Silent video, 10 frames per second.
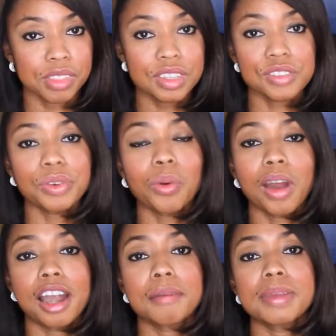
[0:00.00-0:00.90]
This
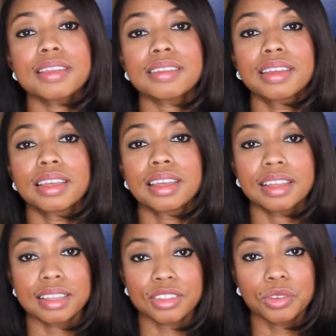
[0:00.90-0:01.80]
requirement
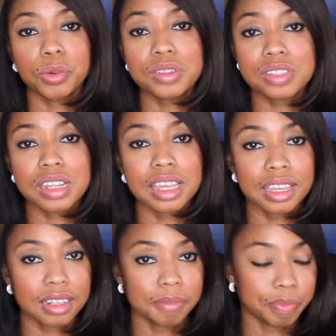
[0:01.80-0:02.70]
that the Lord said